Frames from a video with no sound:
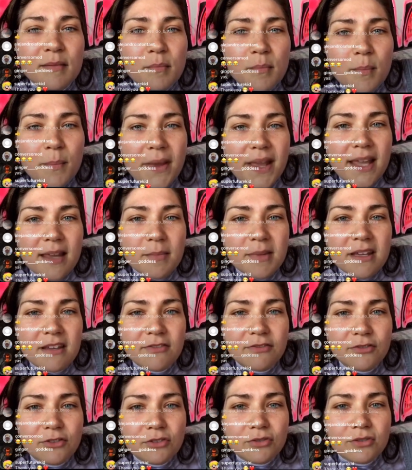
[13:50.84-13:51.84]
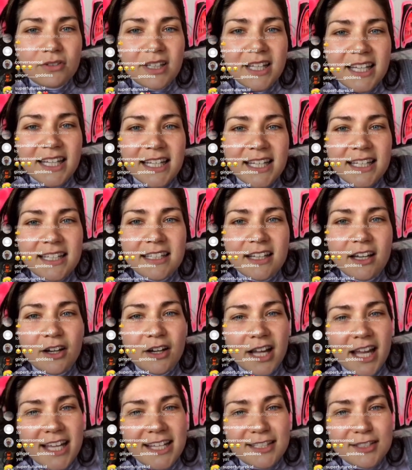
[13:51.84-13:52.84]
Baby fruit lady.
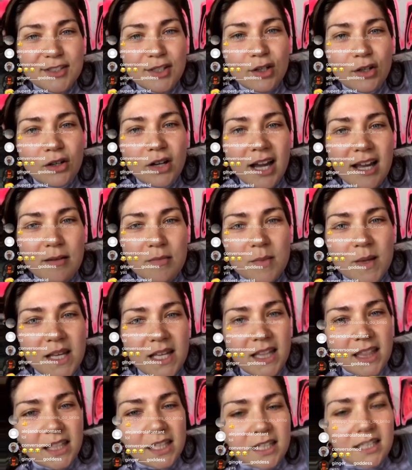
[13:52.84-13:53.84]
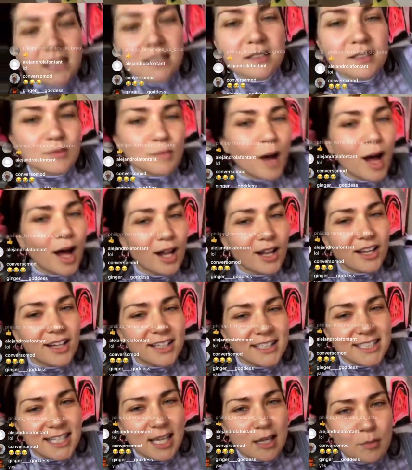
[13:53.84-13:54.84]
Okay, so I make the
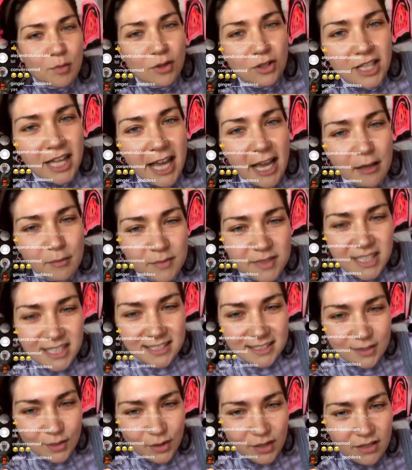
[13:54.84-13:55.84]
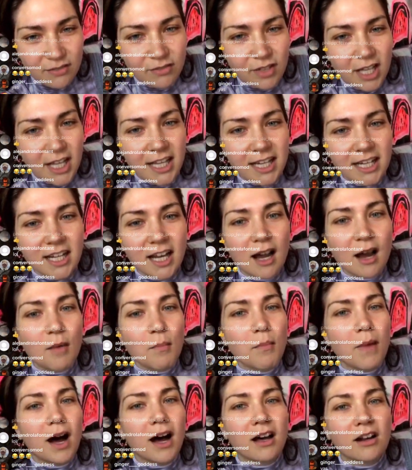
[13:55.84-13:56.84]
smaller table lamps as sort of like a
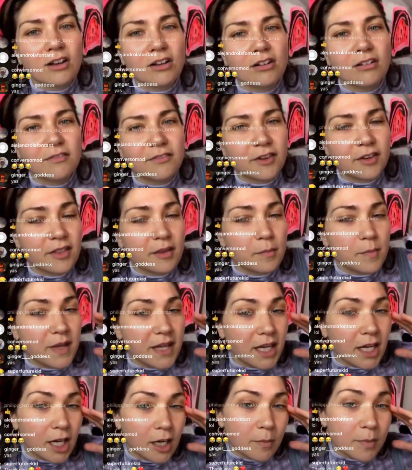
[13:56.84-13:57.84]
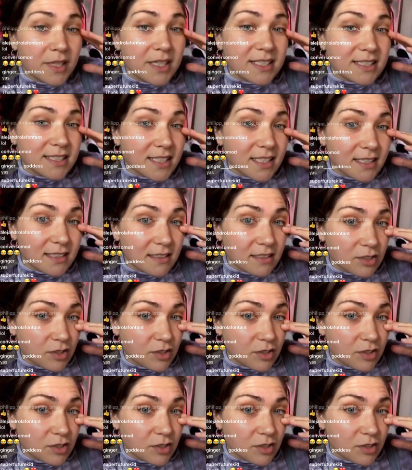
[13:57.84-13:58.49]
model for the bigger pieces,